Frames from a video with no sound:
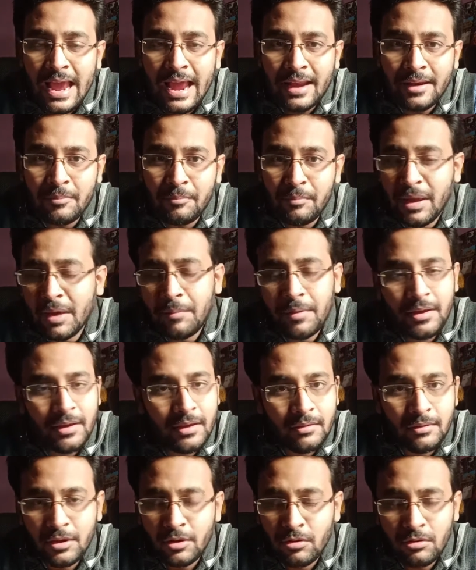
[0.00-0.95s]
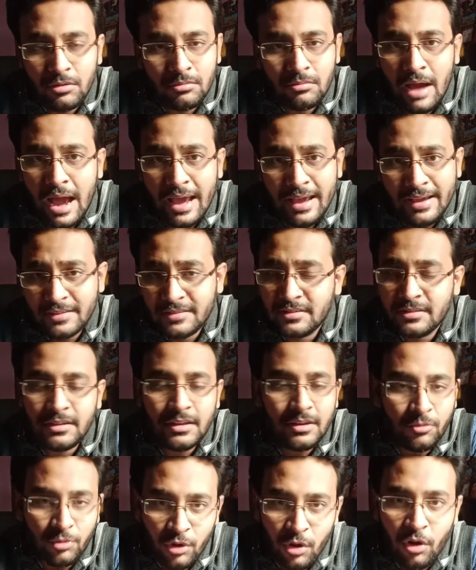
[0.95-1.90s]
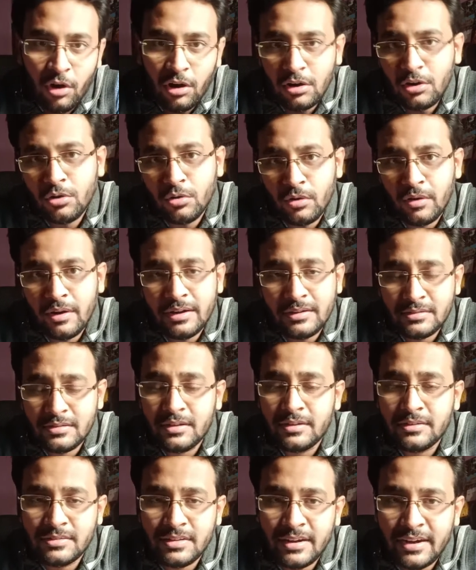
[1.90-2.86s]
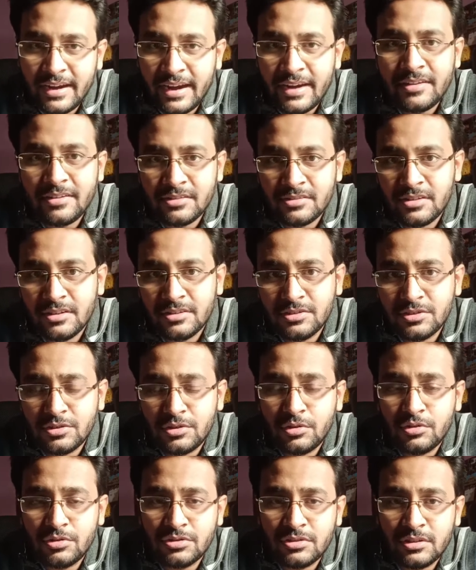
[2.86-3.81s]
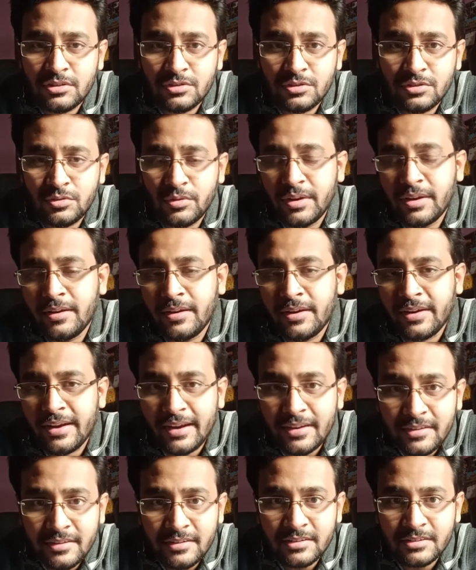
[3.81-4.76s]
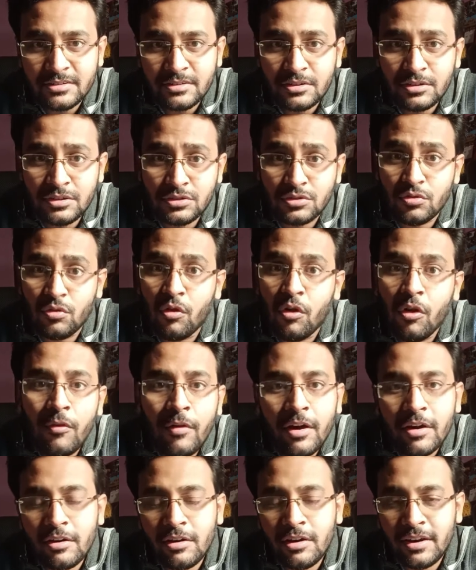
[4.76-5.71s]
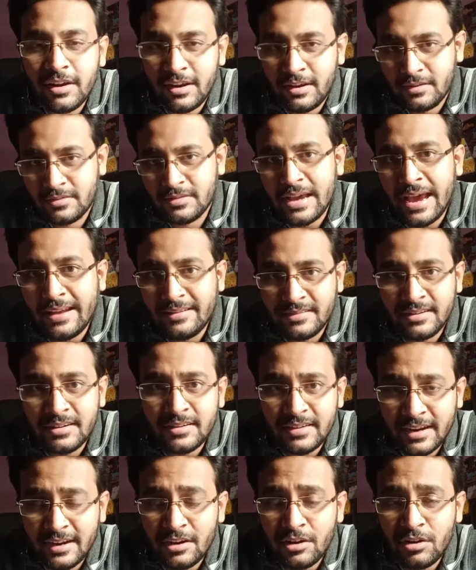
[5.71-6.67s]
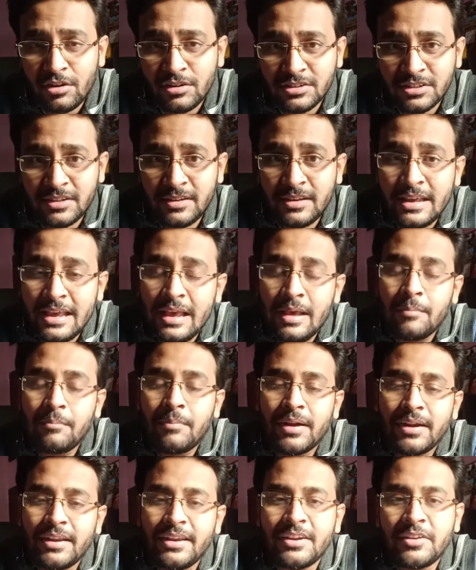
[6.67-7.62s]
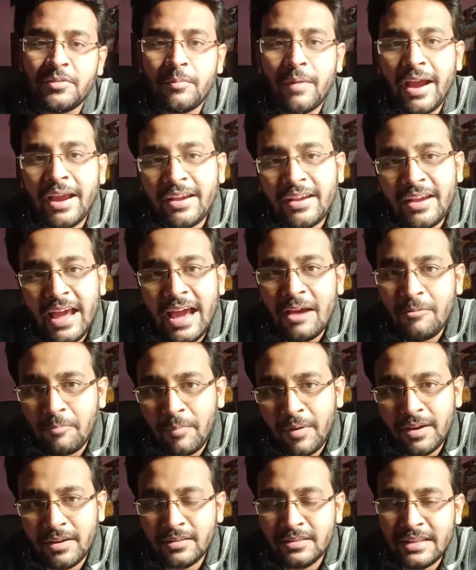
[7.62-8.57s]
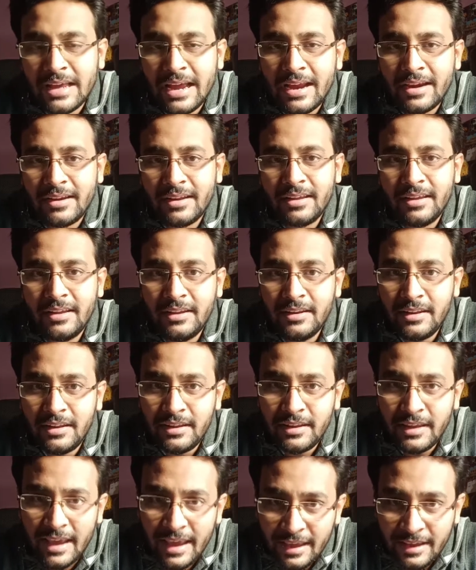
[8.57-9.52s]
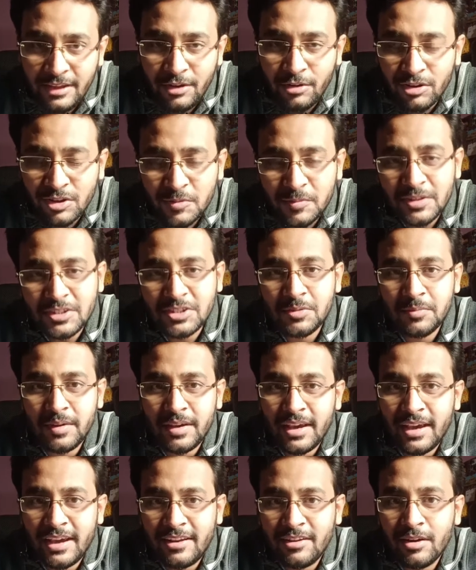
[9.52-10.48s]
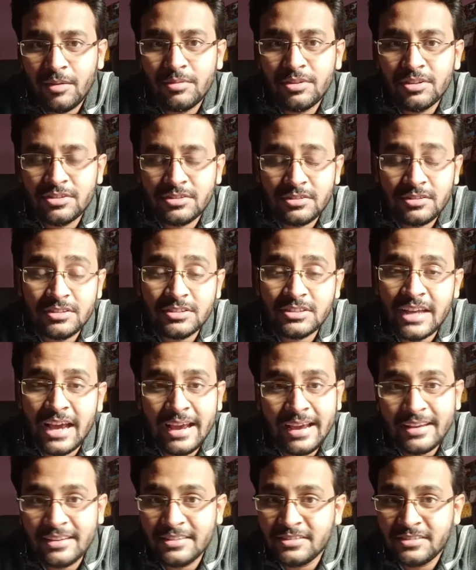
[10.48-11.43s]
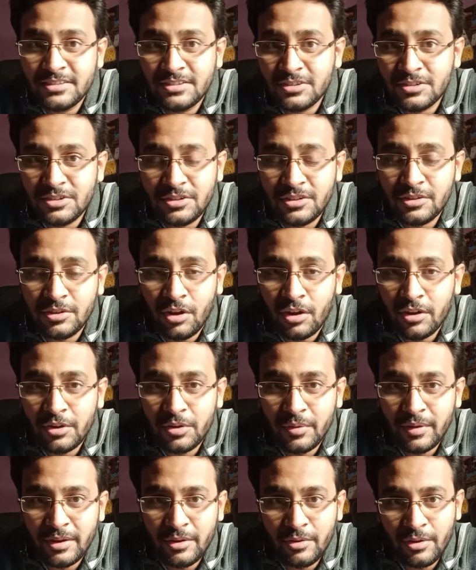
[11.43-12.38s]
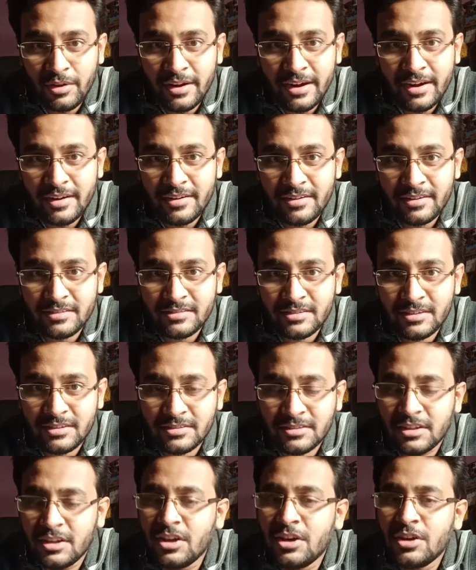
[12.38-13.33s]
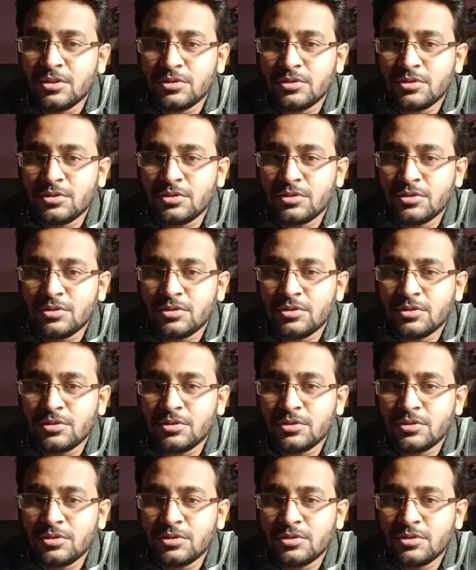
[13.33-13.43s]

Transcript: and maybe, you know, IISc, we all know it's a great research institution doing great research overall in science and technology, but it might happen that in your specific area of research, IISc is not doing good great research.